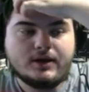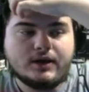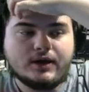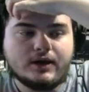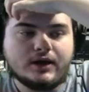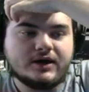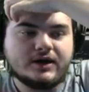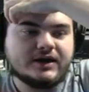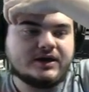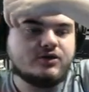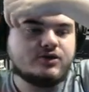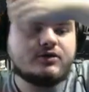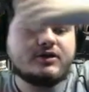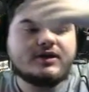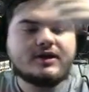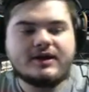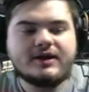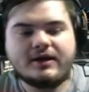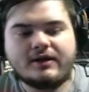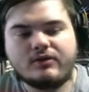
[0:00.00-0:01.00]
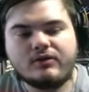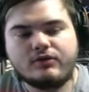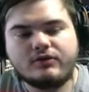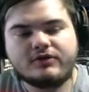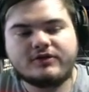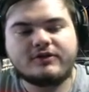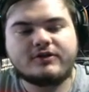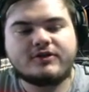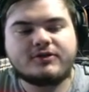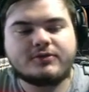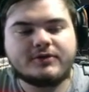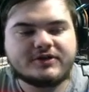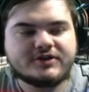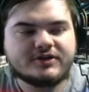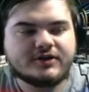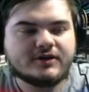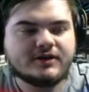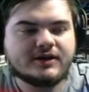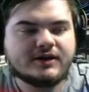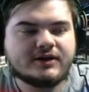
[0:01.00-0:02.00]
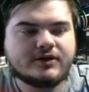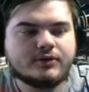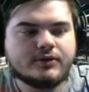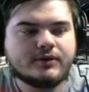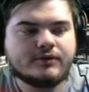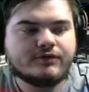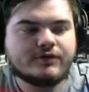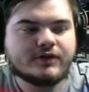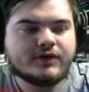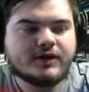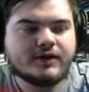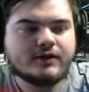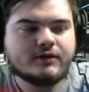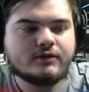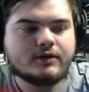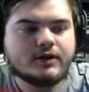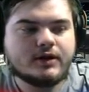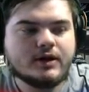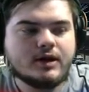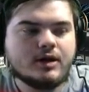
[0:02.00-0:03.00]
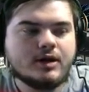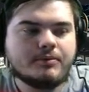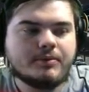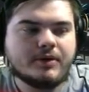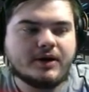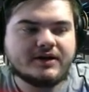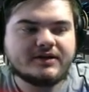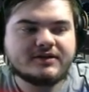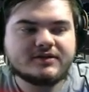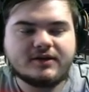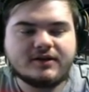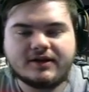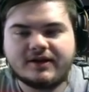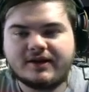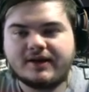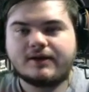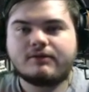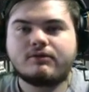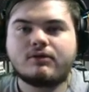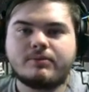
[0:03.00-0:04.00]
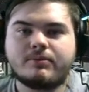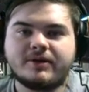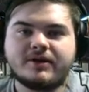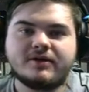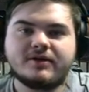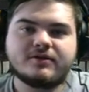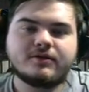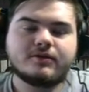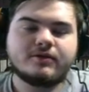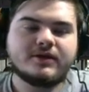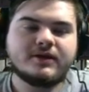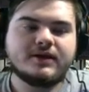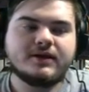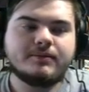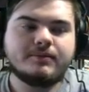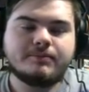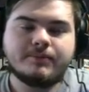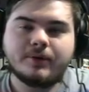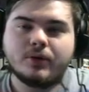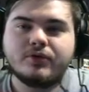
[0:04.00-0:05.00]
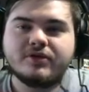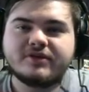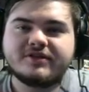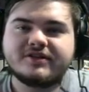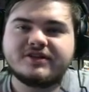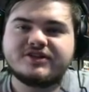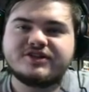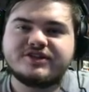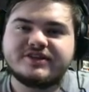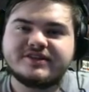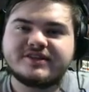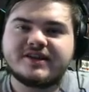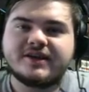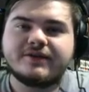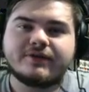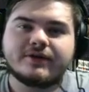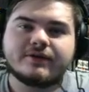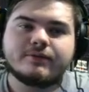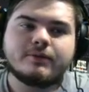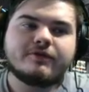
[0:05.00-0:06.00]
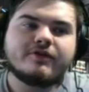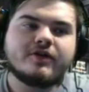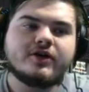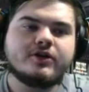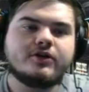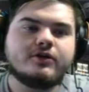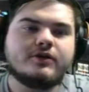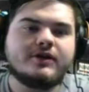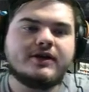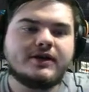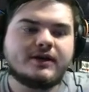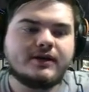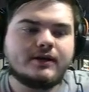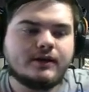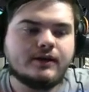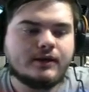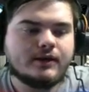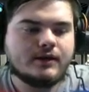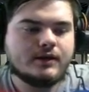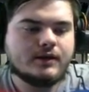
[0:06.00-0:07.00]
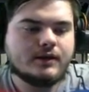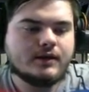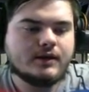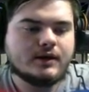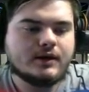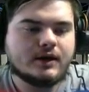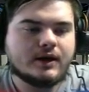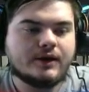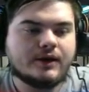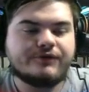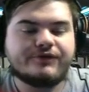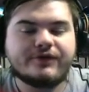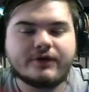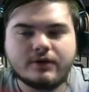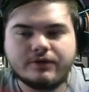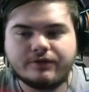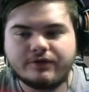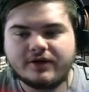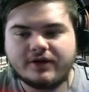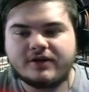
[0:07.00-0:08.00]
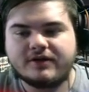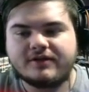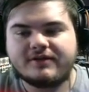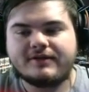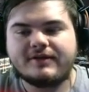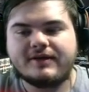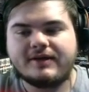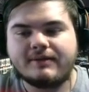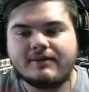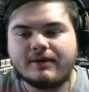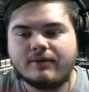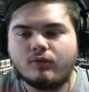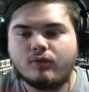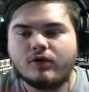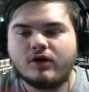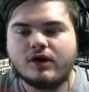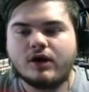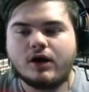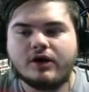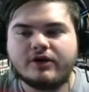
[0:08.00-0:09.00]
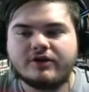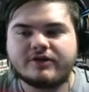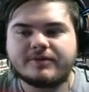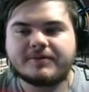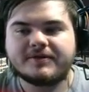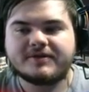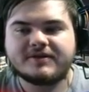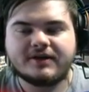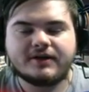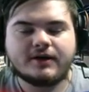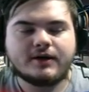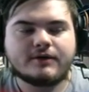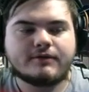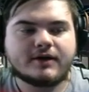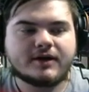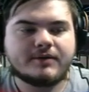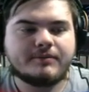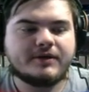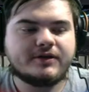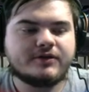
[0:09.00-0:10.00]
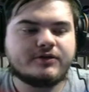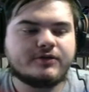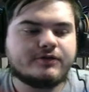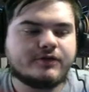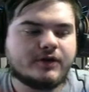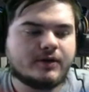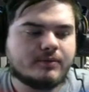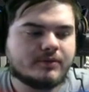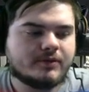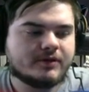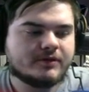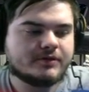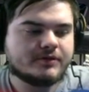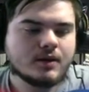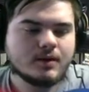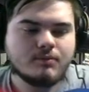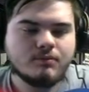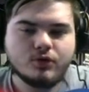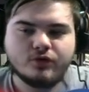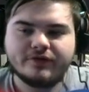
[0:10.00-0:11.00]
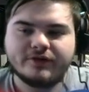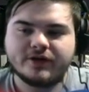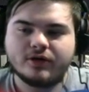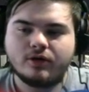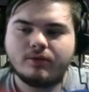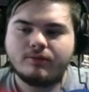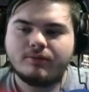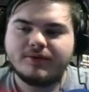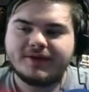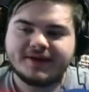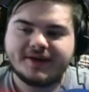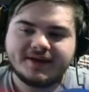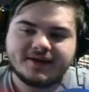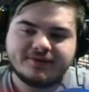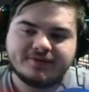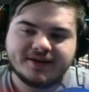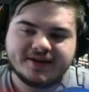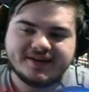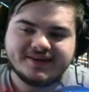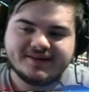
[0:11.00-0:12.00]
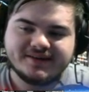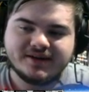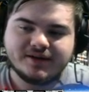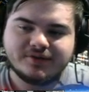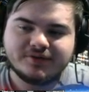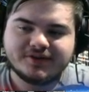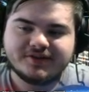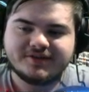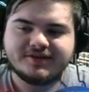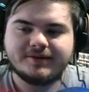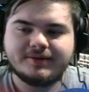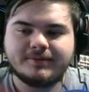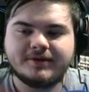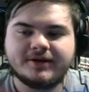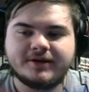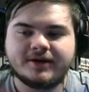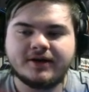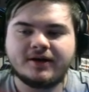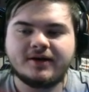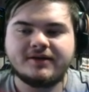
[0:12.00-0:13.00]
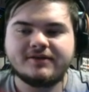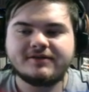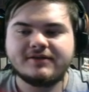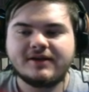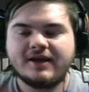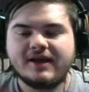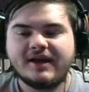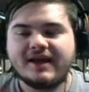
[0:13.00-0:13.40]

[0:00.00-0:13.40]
Uh, now you can also switch Young Lando in for Qi'ra, but I just like Qi'ra because of the bonuses she's giving with her unit. A very, very good team and 100% I recommend you farm this. Moving on, we have another team here, guys.